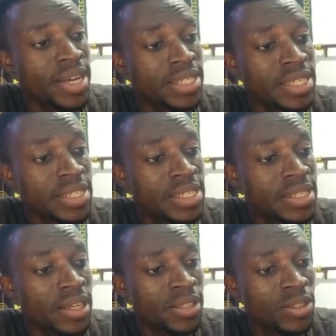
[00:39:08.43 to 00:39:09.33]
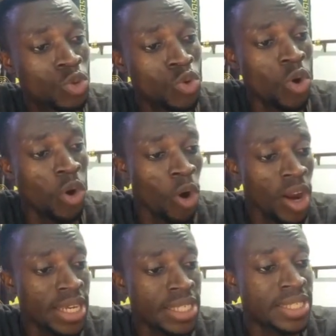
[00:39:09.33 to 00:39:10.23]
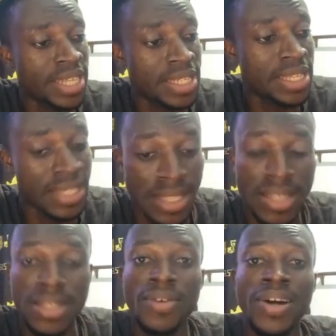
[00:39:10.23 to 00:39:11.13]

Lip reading: 1962. Rollins, this.